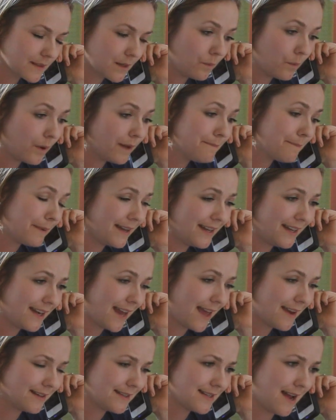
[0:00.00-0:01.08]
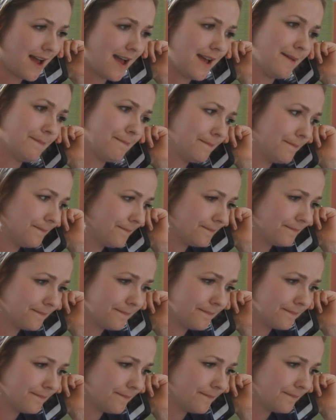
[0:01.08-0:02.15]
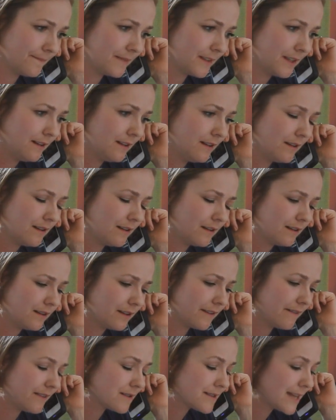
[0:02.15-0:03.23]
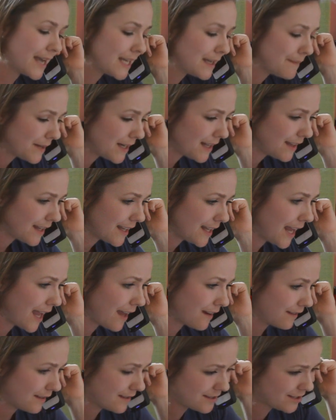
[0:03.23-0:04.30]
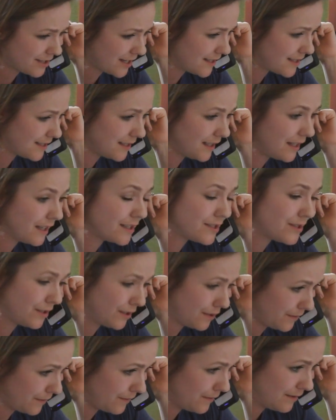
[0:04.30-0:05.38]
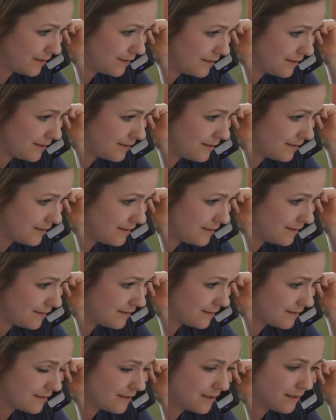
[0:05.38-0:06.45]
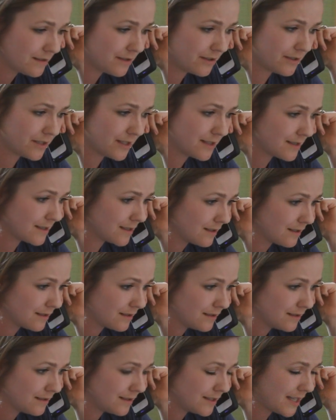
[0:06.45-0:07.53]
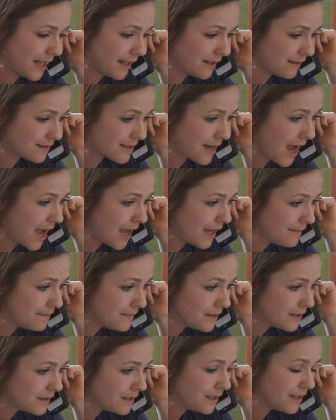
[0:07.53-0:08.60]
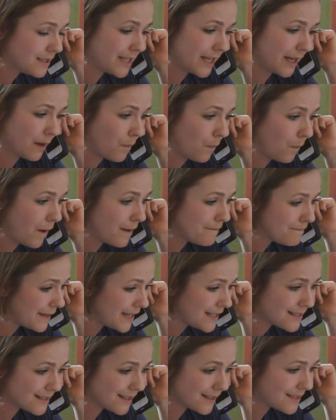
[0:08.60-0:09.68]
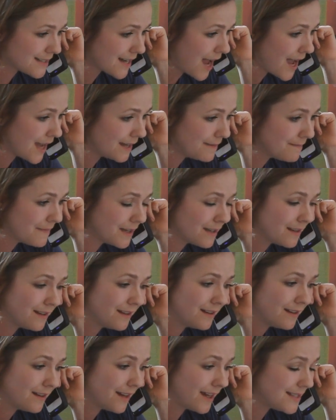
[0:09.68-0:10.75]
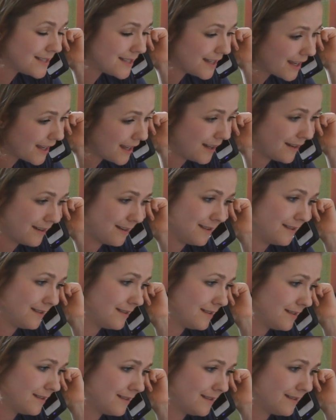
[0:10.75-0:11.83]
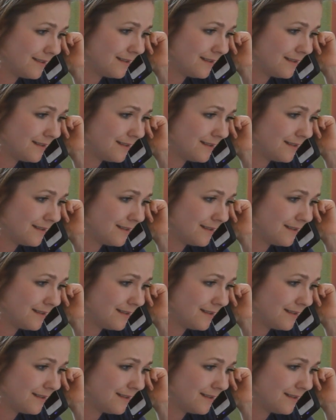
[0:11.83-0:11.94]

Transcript: One bite at a time. Look, if there's anybody that can handle this, Jacey, it's you. So just Take your time, take one piece at a time, and dig in.